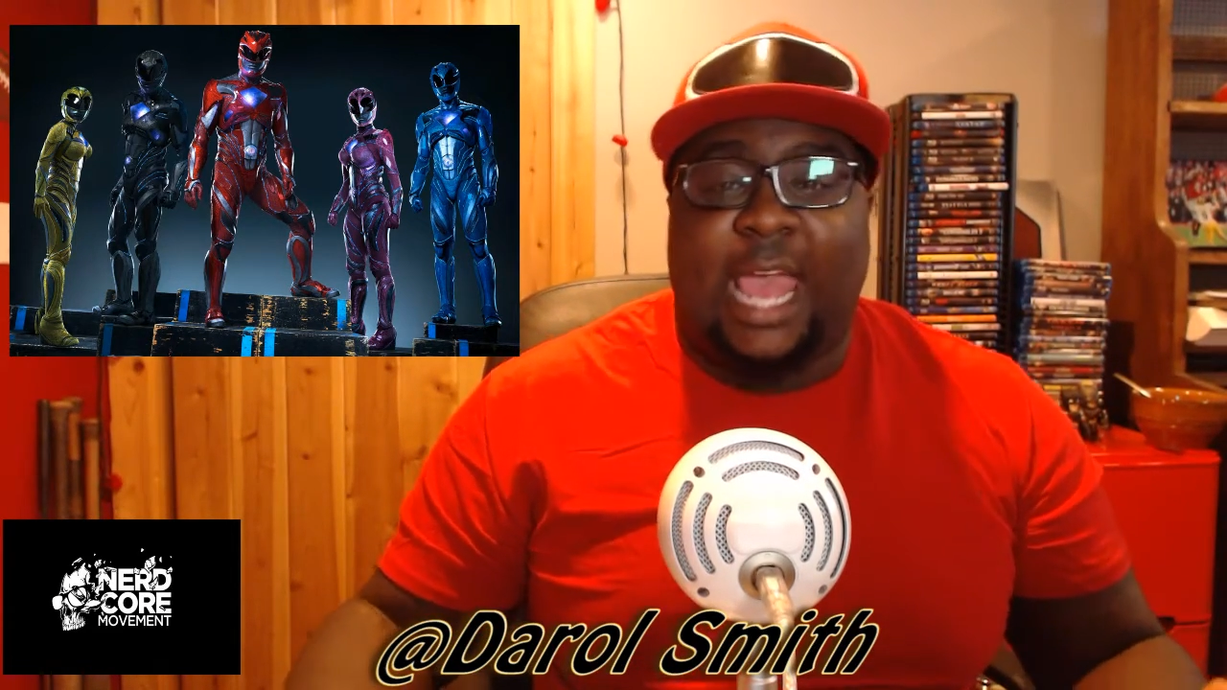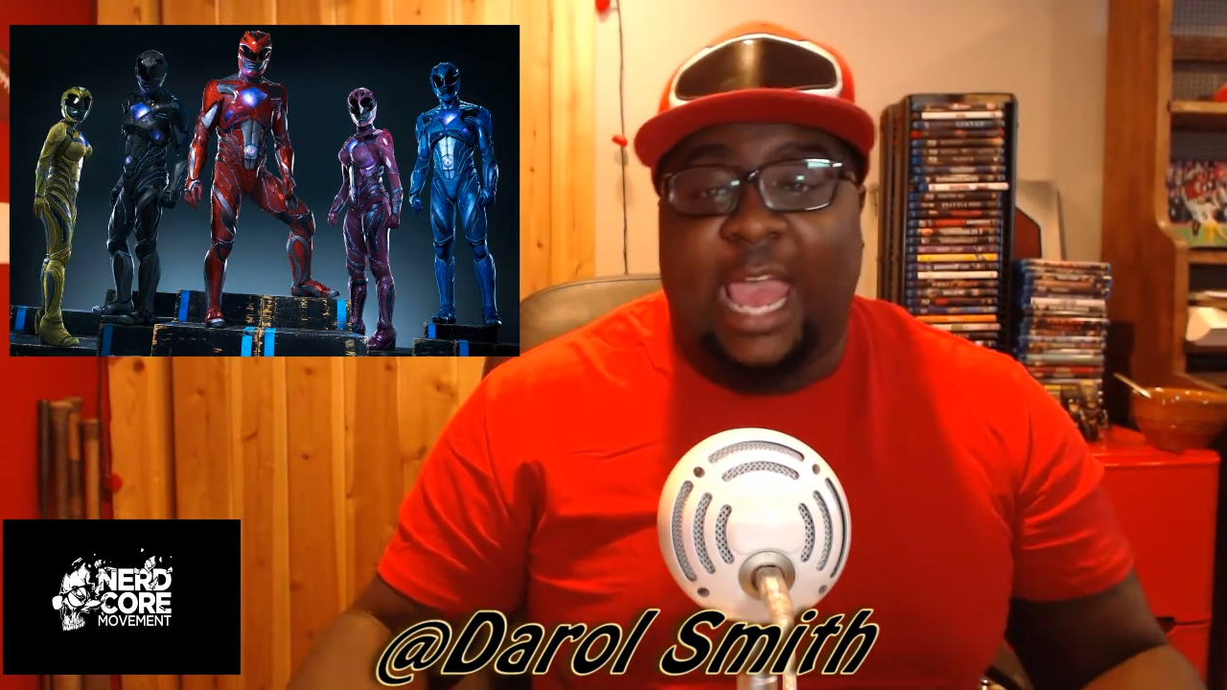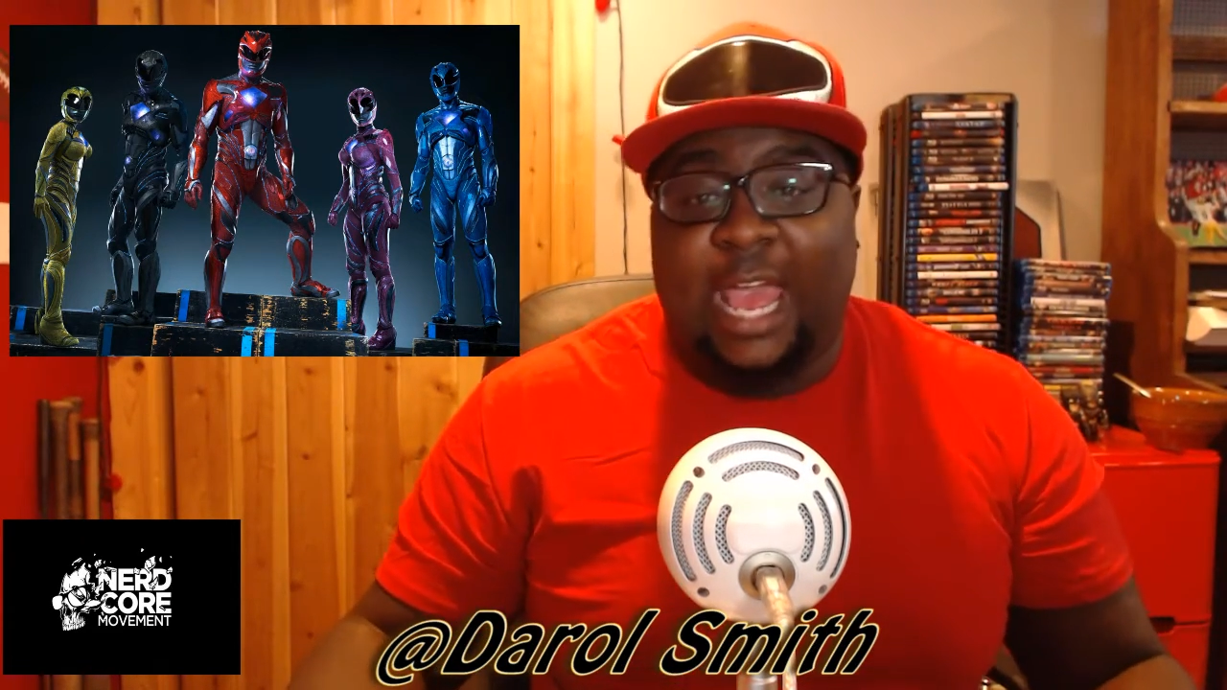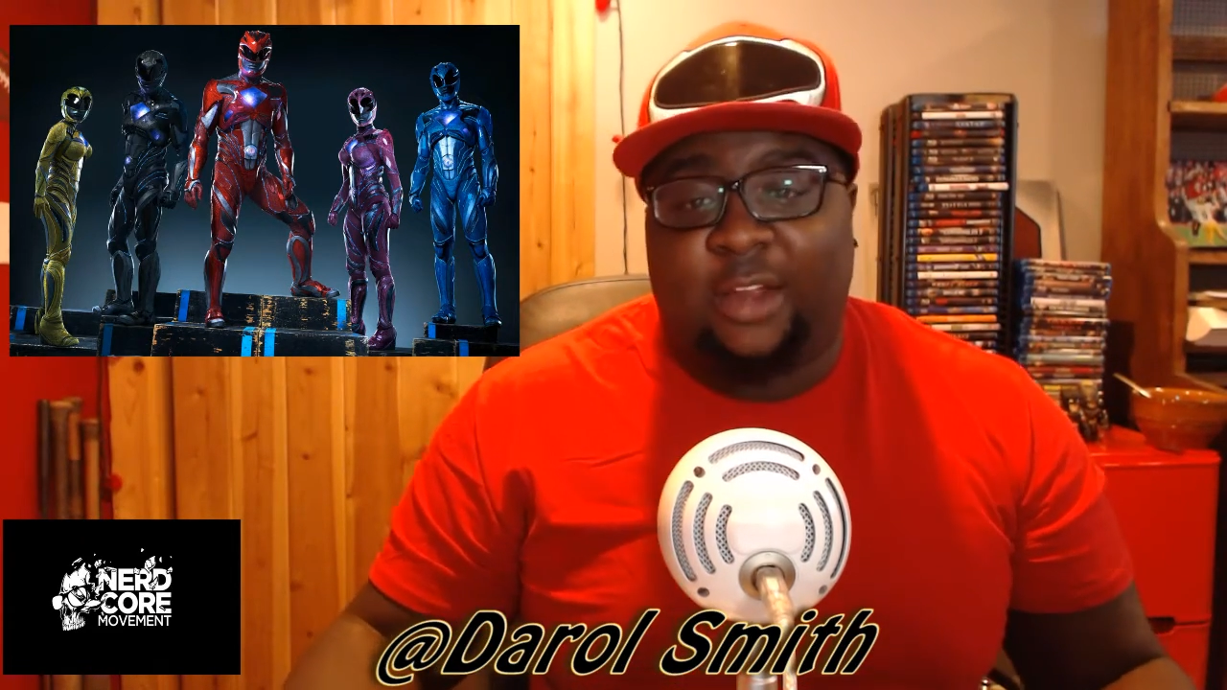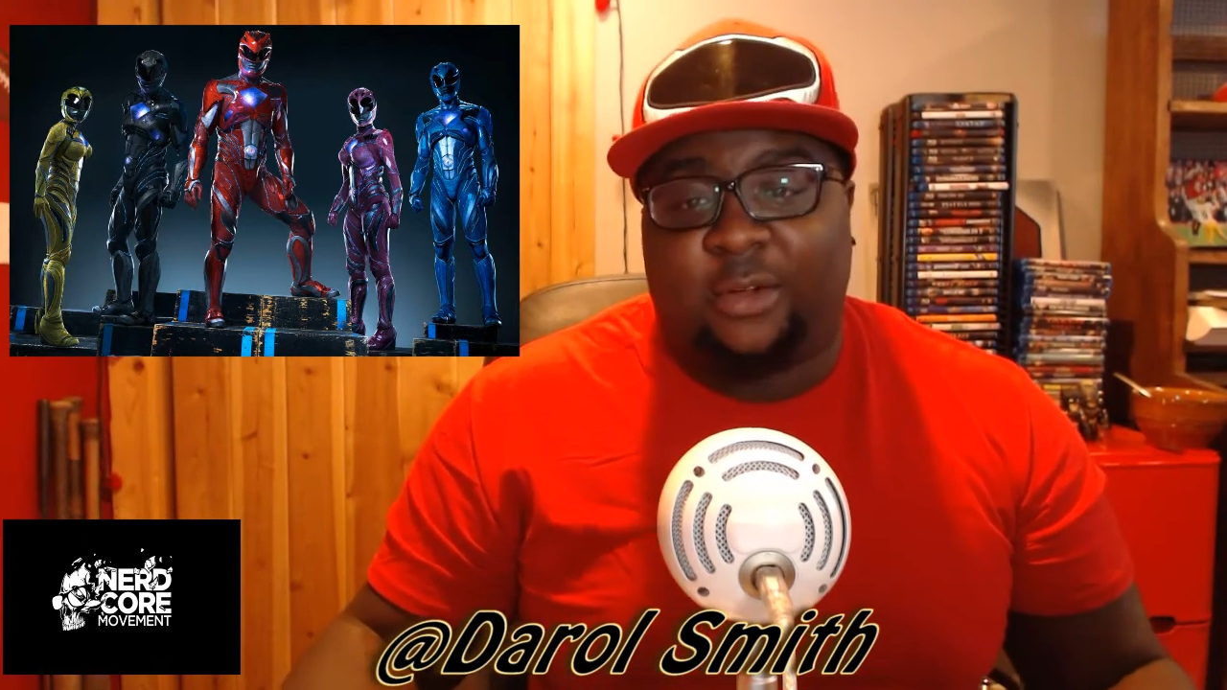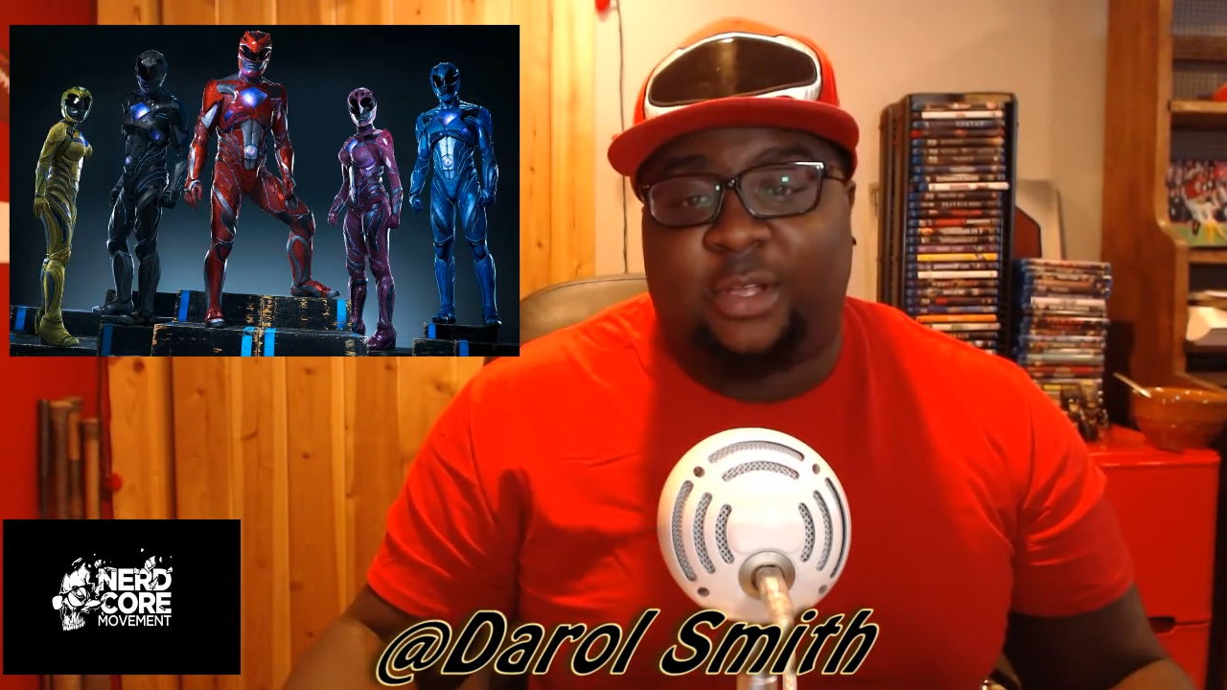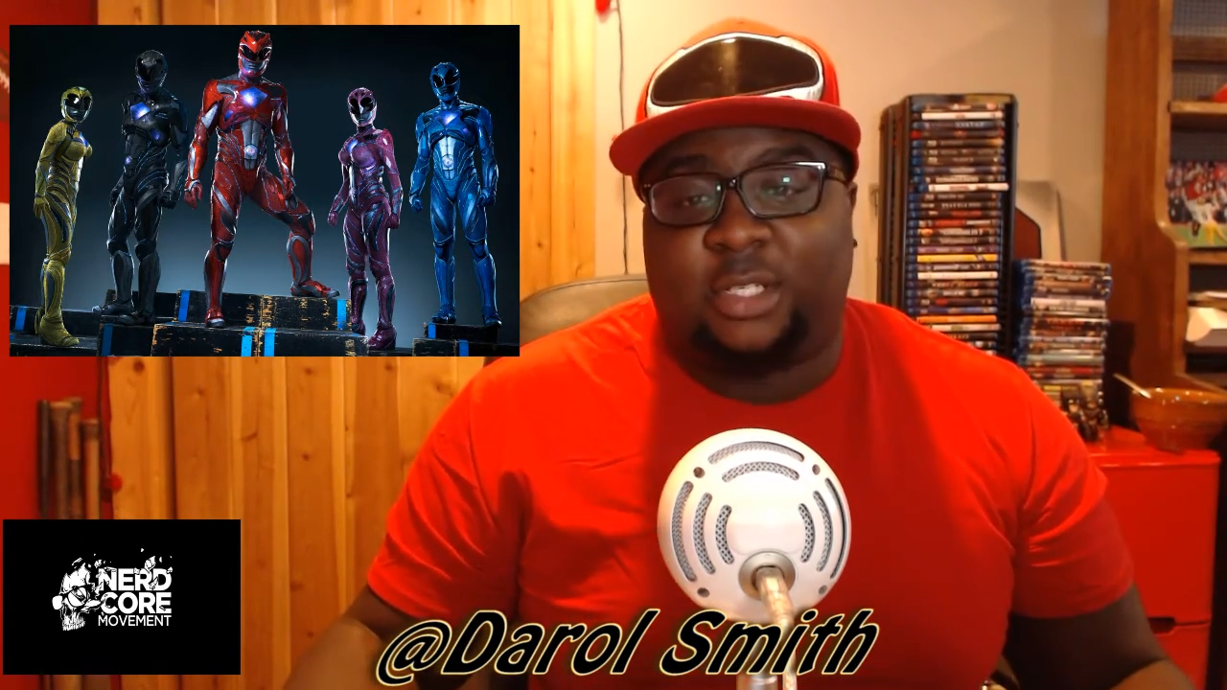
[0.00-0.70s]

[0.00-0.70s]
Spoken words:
add-on